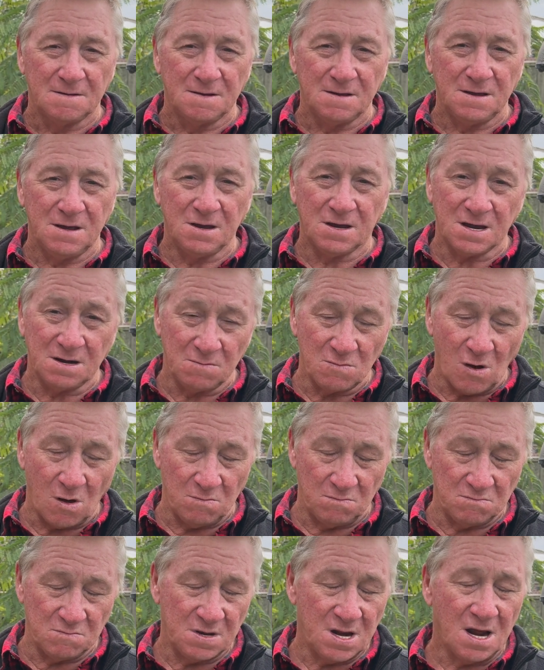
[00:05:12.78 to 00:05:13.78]
You can,
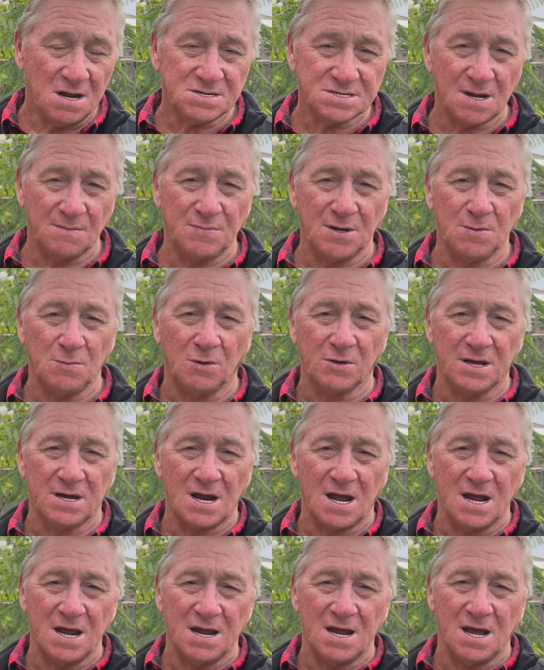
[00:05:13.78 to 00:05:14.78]
some people get
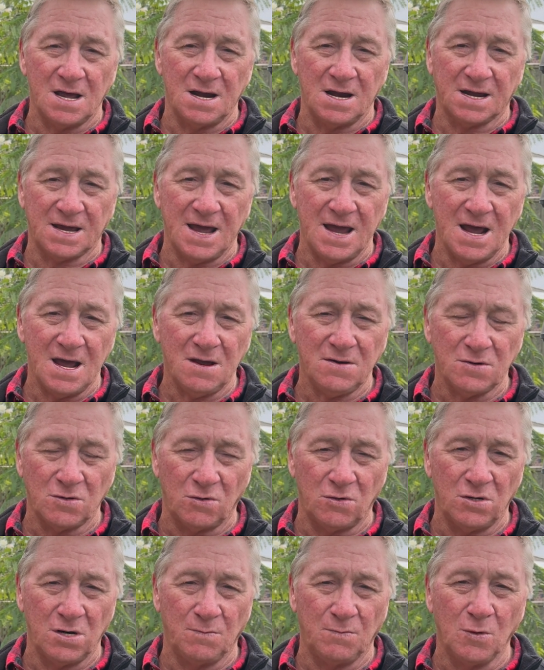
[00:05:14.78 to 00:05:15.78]
an accountant
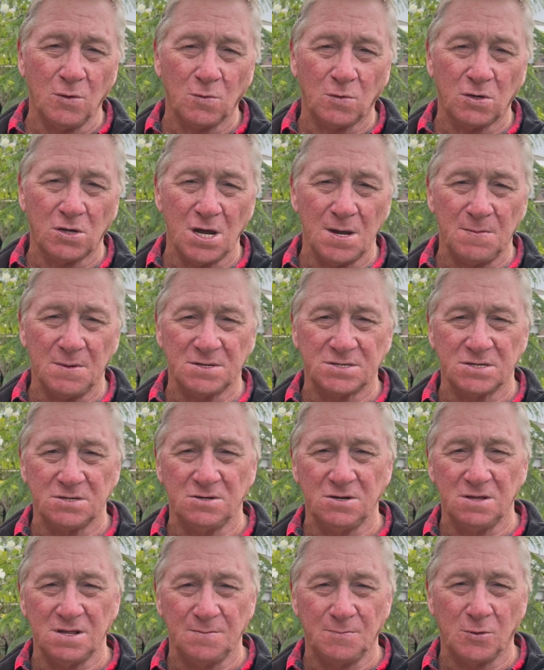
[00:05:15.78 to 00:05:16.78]
or a bookkeeper to
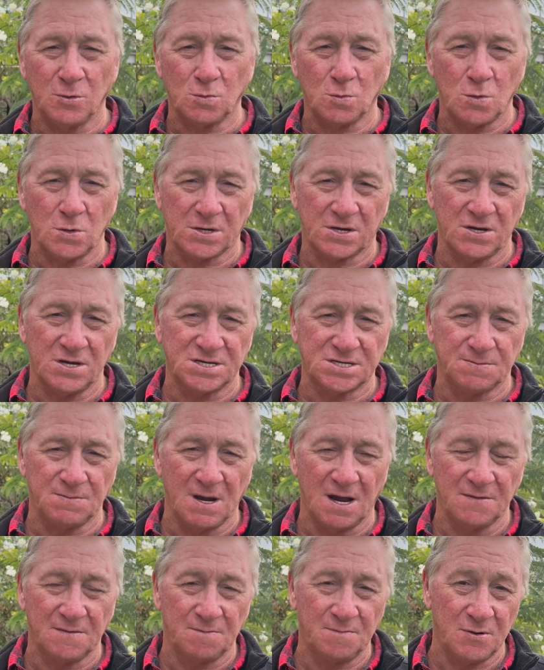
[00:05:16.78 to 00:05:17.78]
do their bookwork each
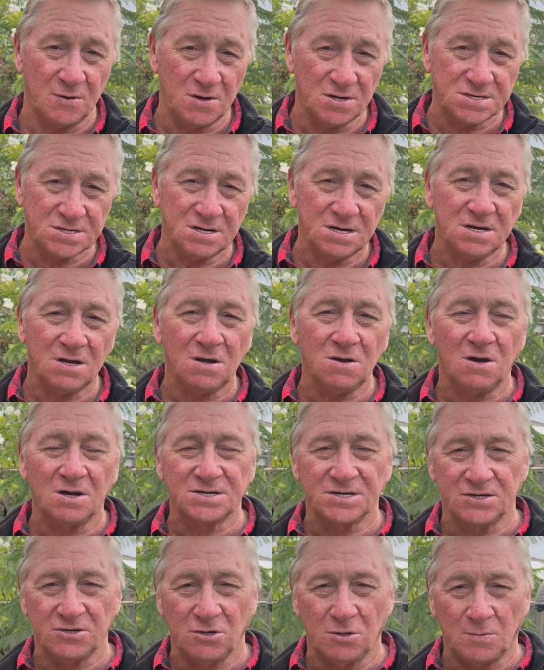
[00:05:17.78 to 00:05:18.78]
month. Personally, I like
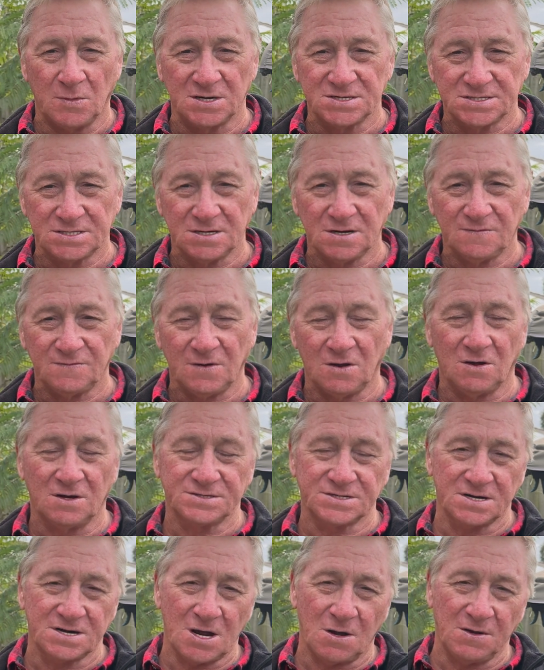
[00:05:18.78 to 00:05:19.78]
to do it myself. I like
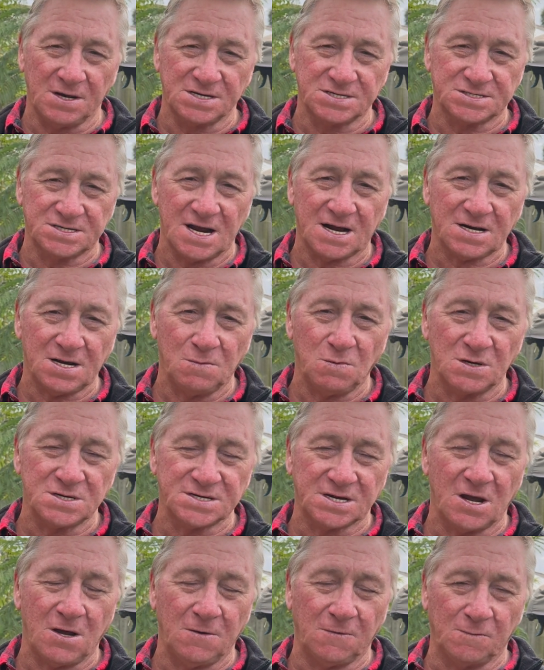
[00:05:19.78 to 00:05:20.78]
to know exactly what's
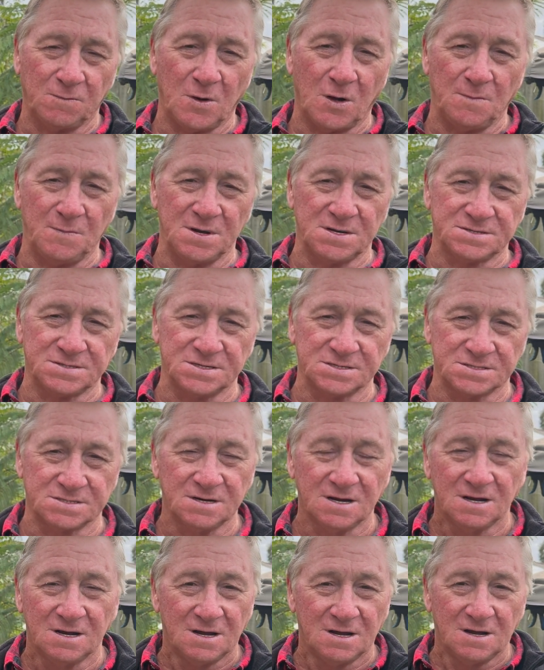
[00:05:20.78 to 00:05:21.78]
going on with my business.
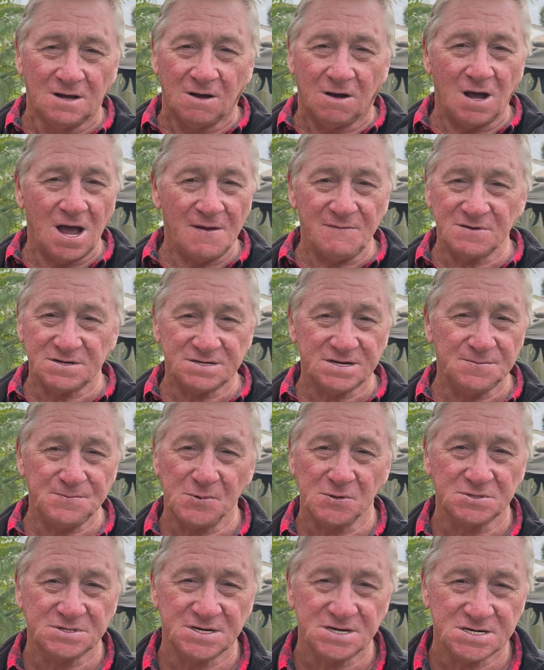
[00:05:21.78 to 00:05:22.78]
I have a
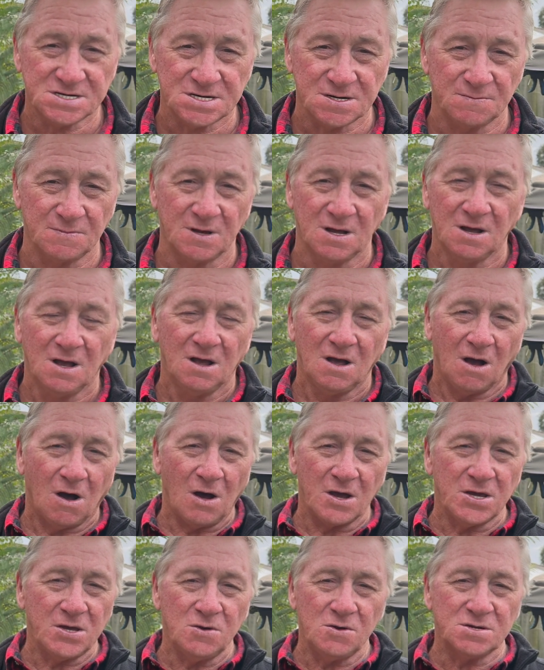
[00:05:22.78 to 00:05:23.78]
simple system. I
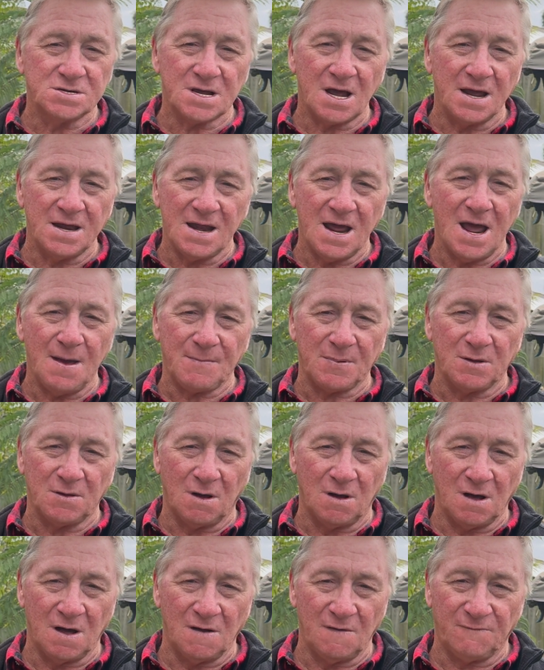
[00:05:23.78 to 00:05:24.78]
use an app
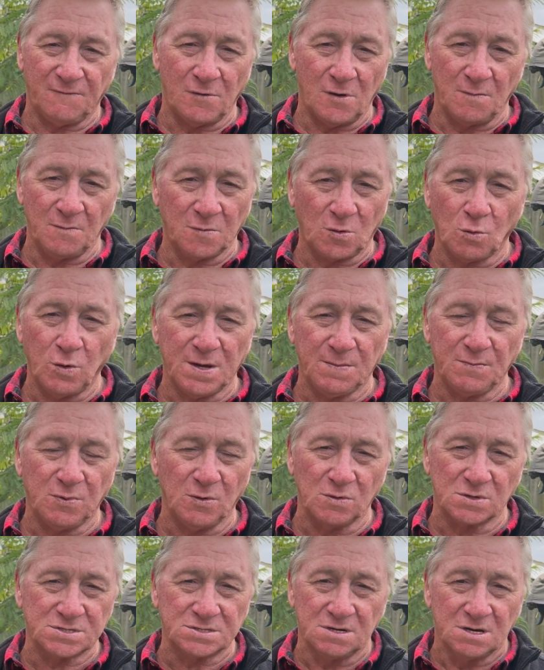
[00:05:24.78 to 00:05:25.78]
from
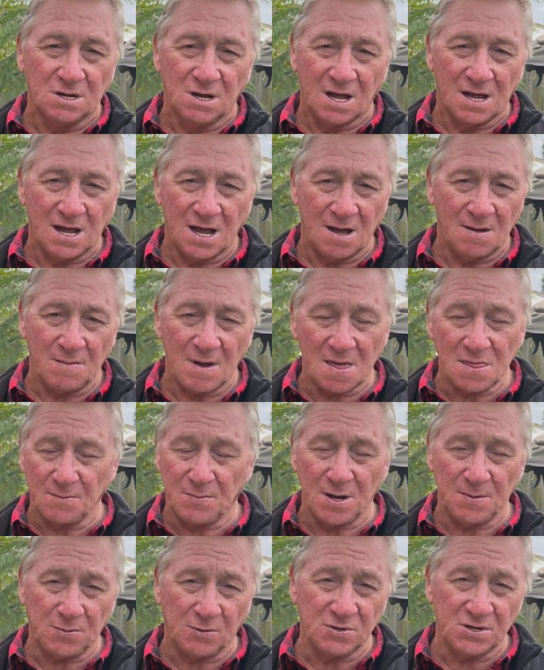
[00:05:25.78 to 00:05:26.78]
QuickBooks. Other
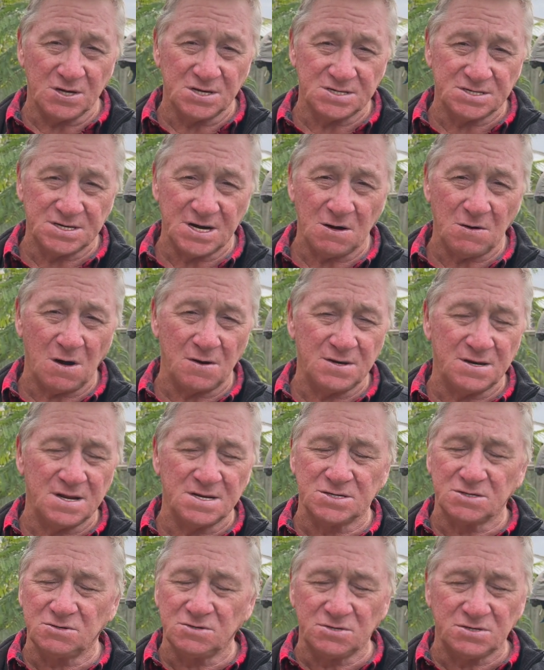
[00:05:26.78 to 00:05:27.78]
people use Xero.
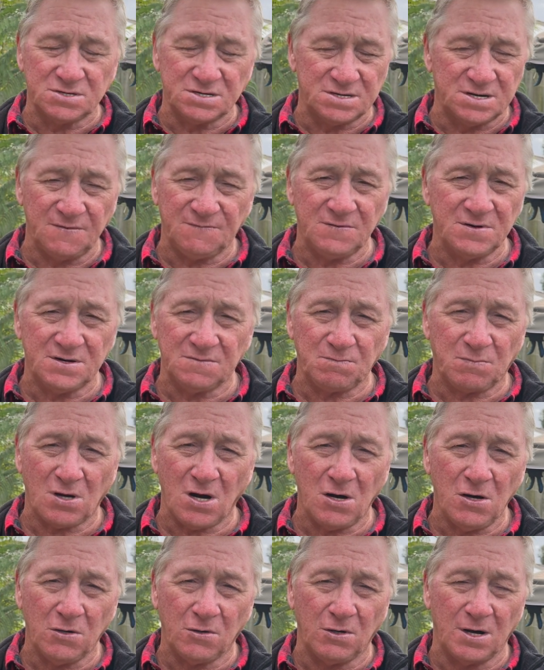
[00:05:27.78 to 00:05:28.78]
There's different
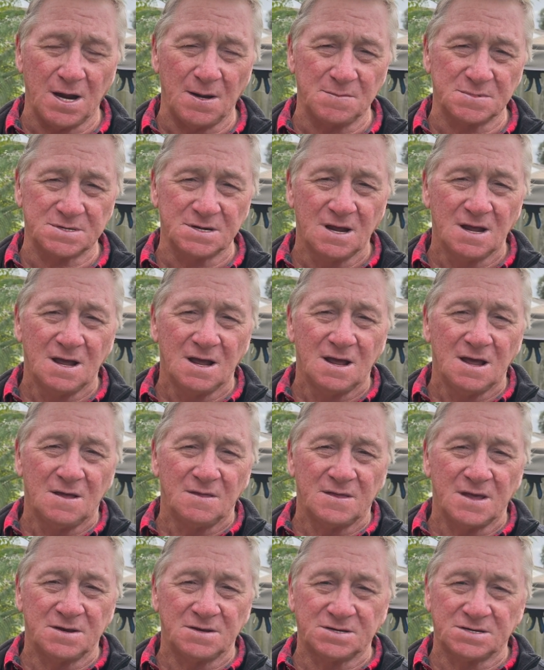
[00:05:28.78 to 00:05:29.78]
programs
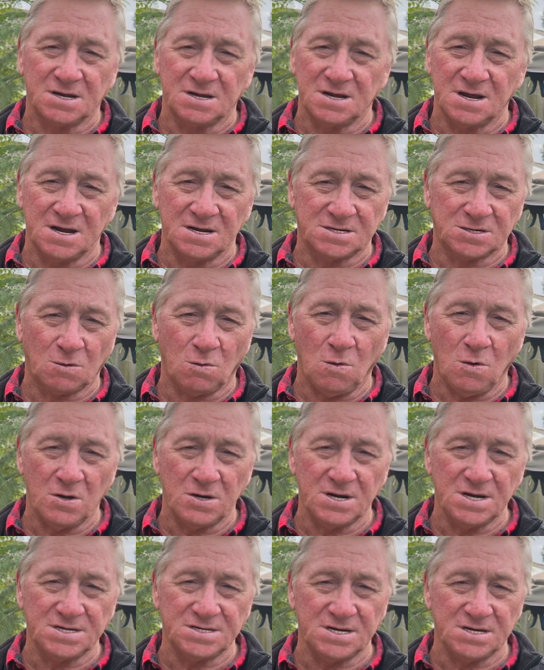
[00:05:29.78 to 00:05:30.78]
that it's quite
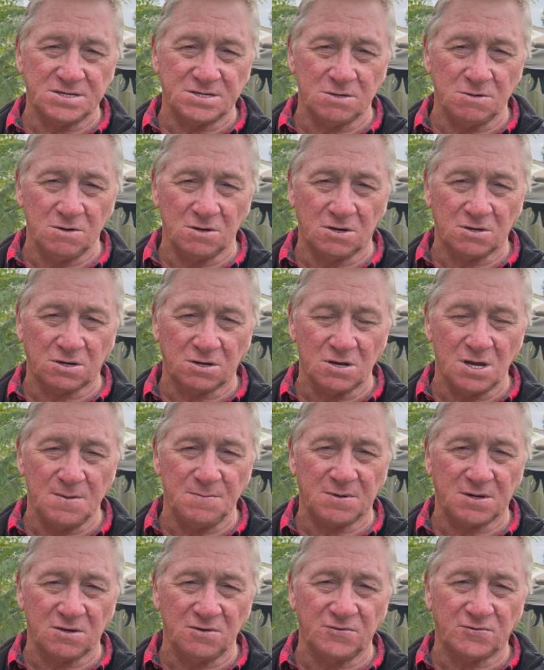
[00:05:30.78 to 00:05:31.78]
easy to
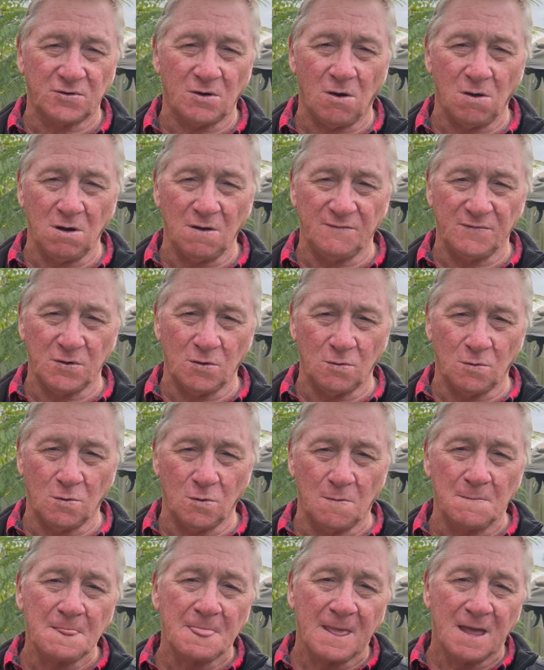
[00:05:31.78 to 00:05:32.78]
keep control of
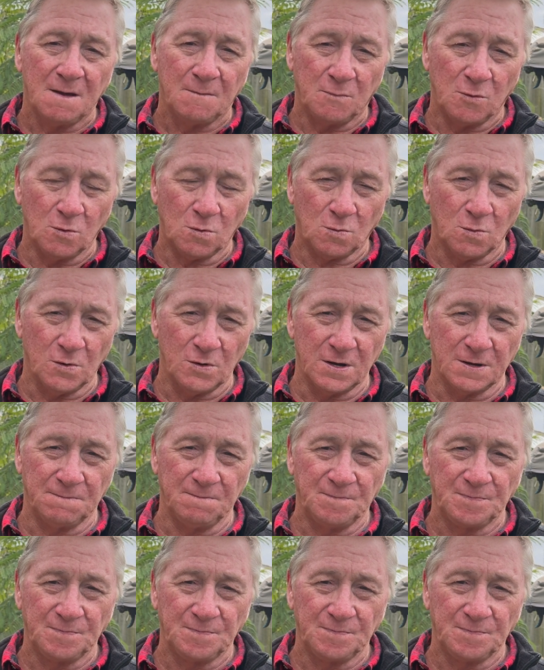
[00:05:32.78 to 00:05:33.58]
your bookwork.